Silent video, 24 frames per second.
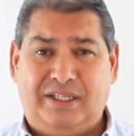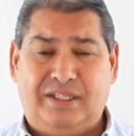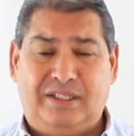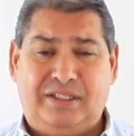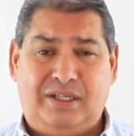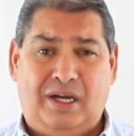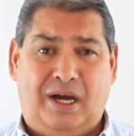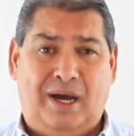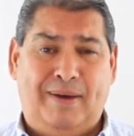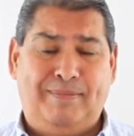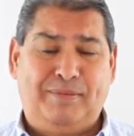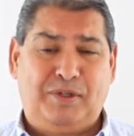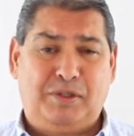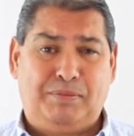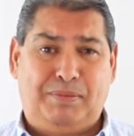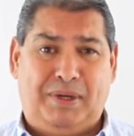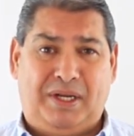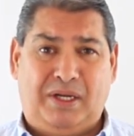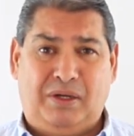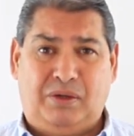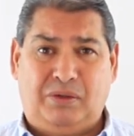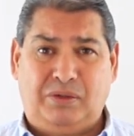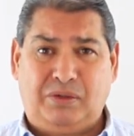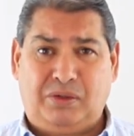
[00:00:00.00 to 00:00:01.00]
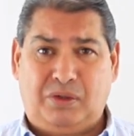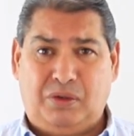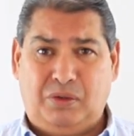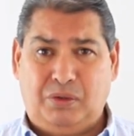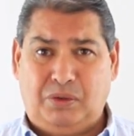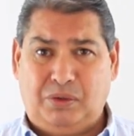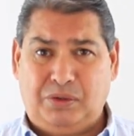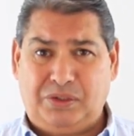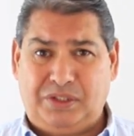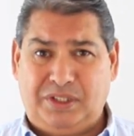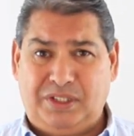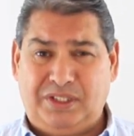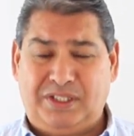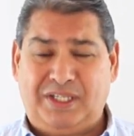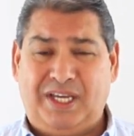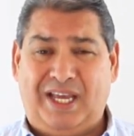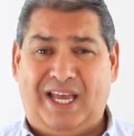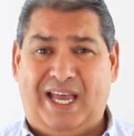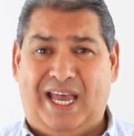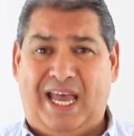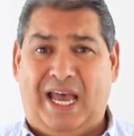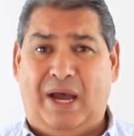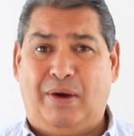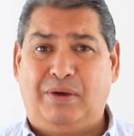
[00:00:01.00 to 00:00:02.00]
time spent on courses,
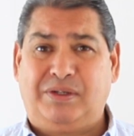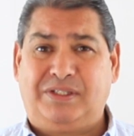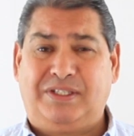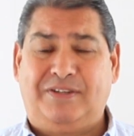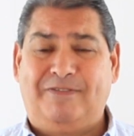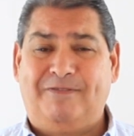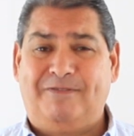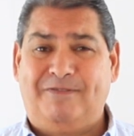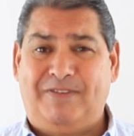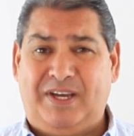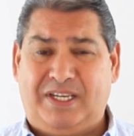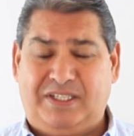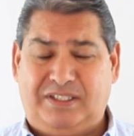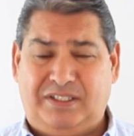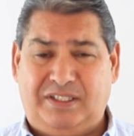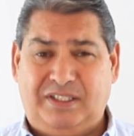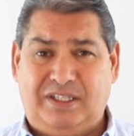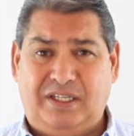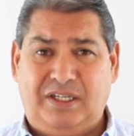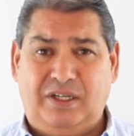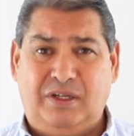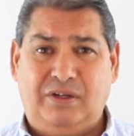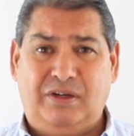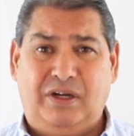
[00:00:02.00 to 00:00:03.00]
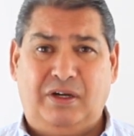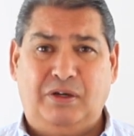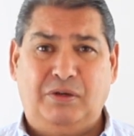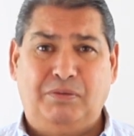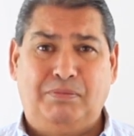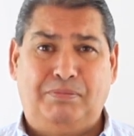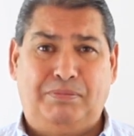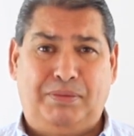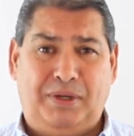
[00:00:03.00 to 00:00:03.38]
hours invested in your own